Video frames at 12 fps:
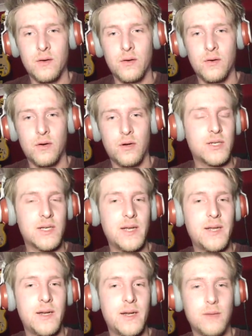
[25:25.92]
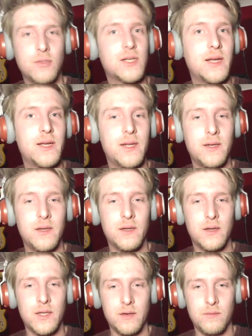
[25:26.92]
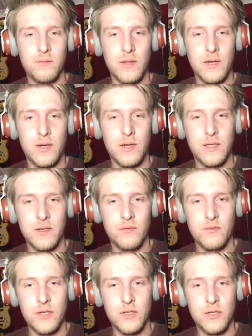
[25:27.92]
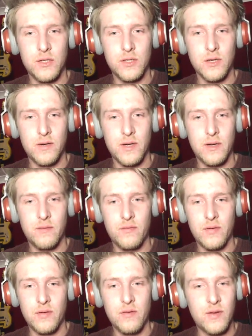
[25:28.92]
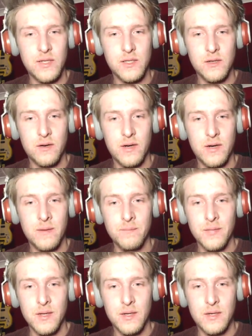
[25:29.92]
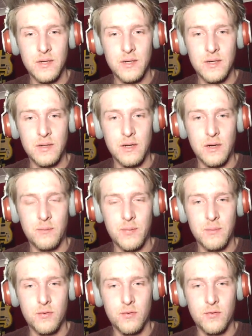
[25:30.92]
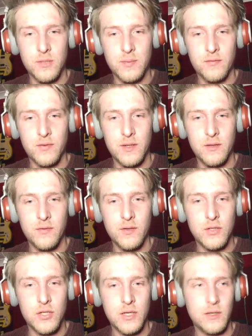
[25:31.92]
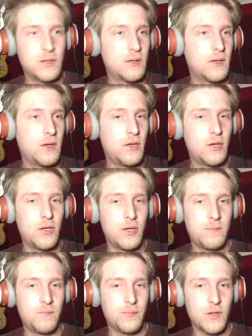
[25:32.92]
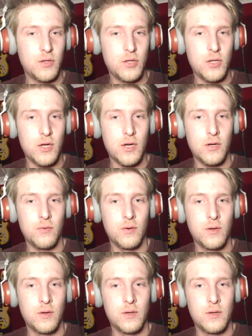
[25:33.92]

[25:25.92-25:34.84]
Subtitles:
Oh, I'm just cleaning. I'm just cleaning. I didn't read your diary. I'm very, very sorry. I'll be more respectful in the future. No.